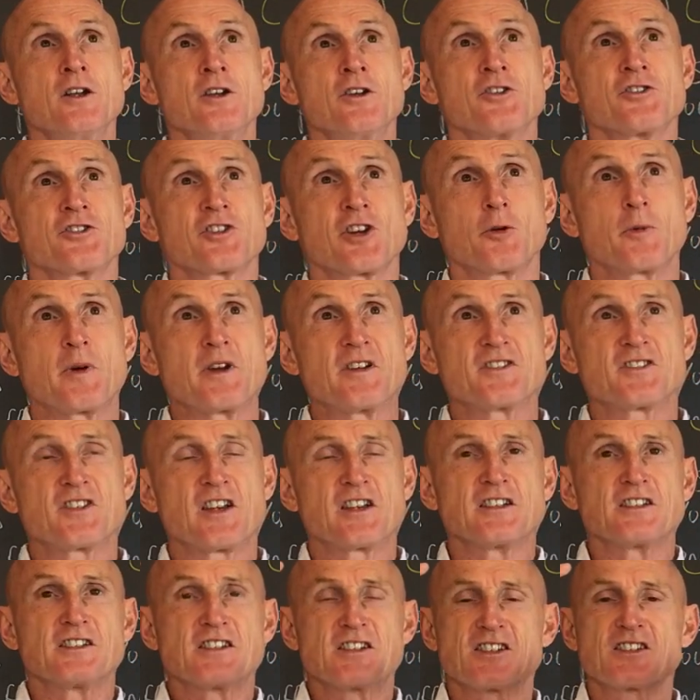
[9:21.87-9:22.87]
shall we say,
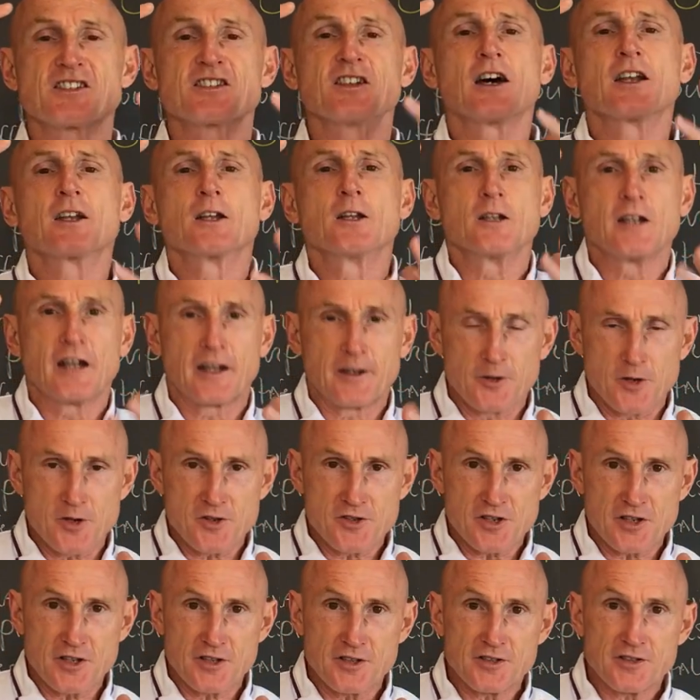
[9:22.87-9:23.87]
subtle
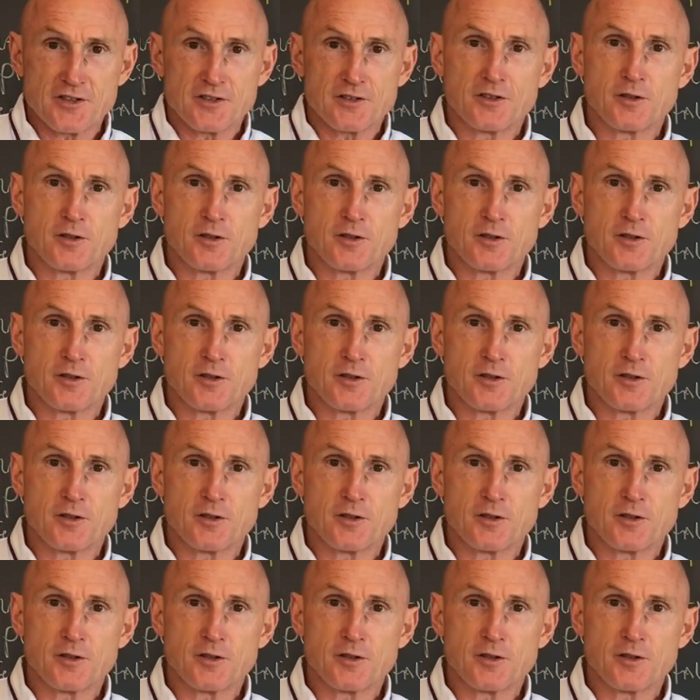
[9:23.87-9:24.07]
energies,